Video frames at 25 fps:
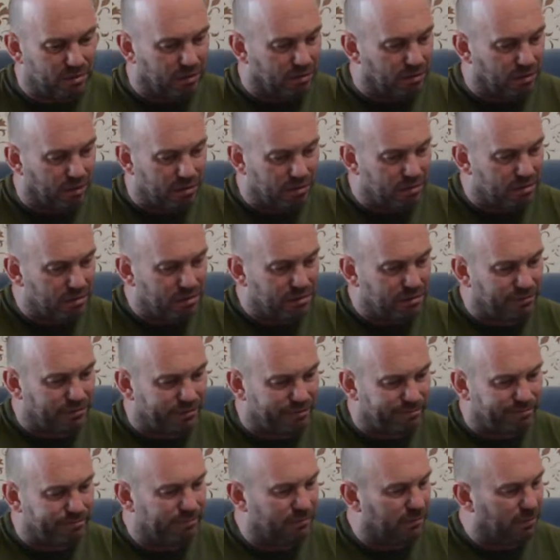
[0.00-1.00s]
a lot of
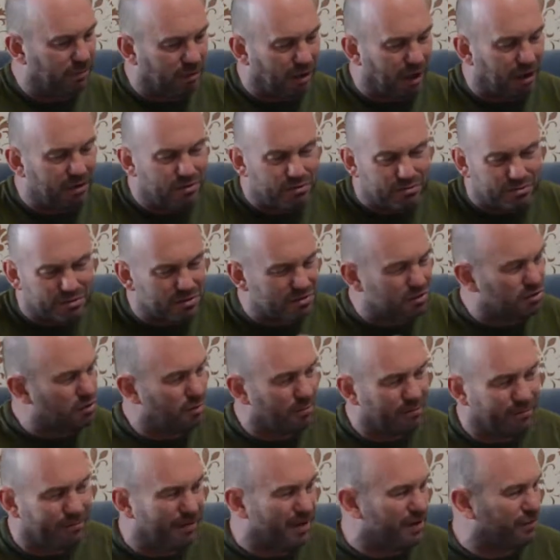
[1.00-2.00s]
these, I use the
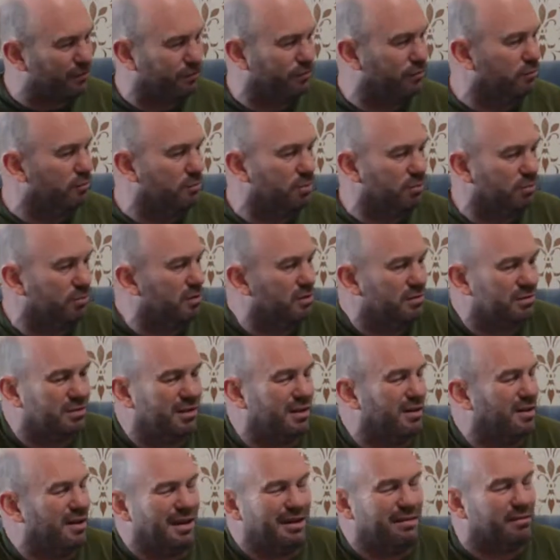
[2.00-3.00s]
term fast food, but just
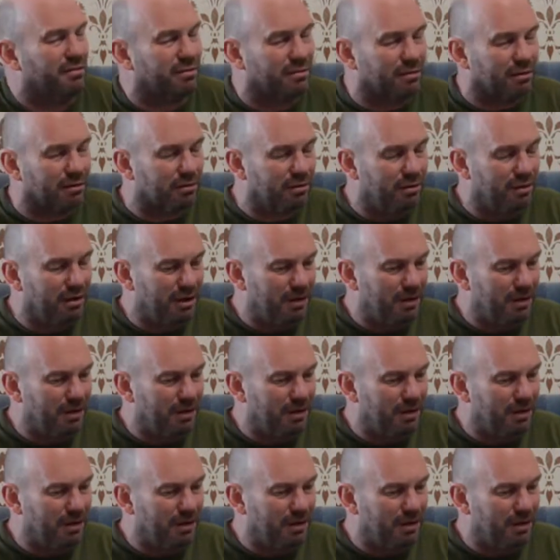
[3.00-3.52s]
like anything,